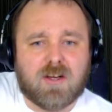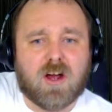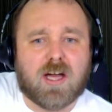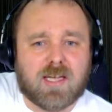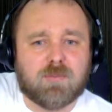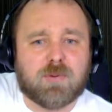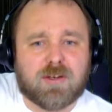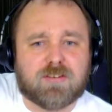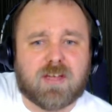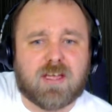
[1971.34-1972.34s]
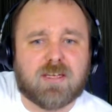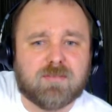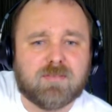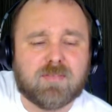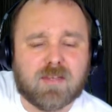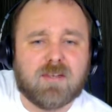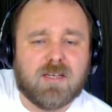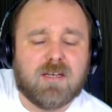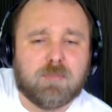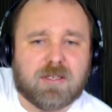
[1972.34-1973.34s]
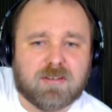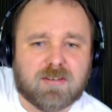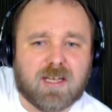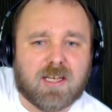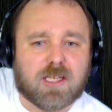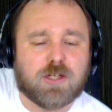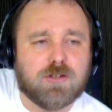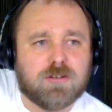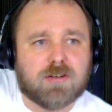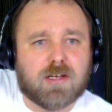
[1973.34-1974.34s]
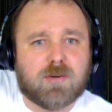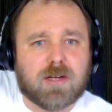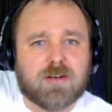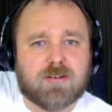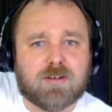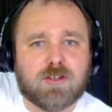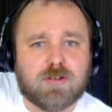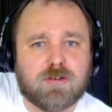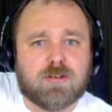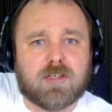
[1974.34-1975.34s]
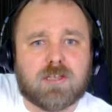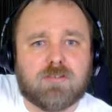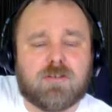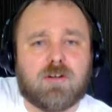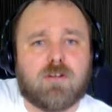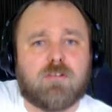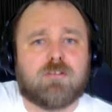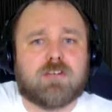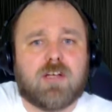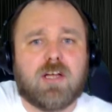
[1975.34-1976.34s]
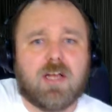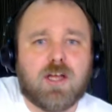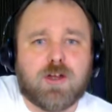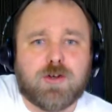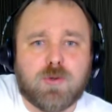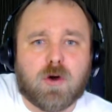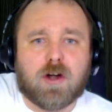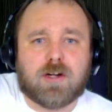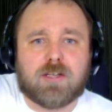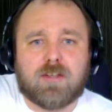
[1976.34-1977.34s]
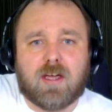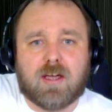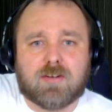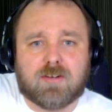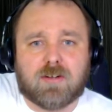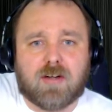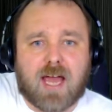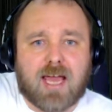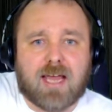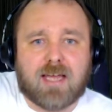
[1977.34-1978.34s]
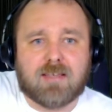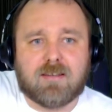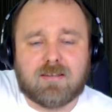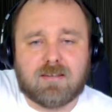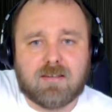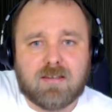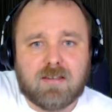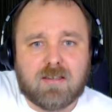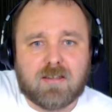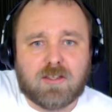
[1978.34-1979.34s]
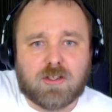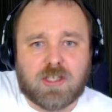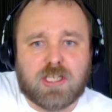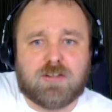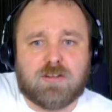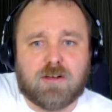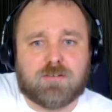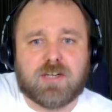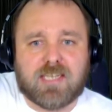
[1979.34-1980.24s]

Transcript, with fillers: no, I get what you're saying. On Xbox One. Because yeah, like a new generation usually involves new architecture and you need different